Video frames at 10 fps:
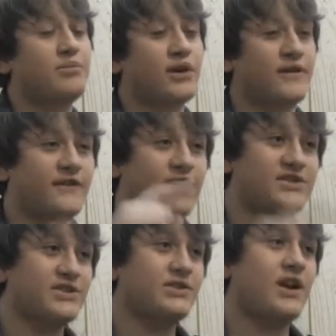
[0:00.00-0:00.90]
But
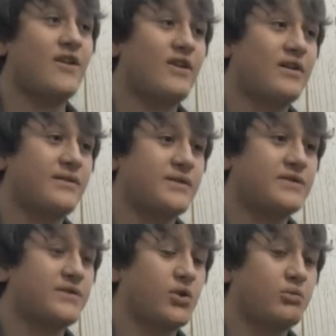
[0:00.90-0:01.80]
officially, our very
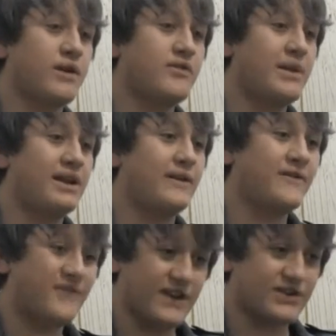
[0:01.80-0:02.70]
first film we ever made,
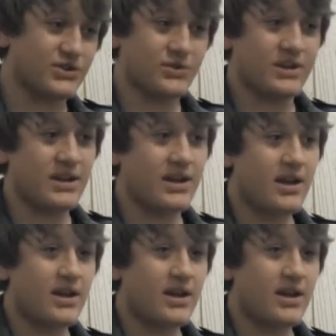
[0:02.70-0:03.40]
officially,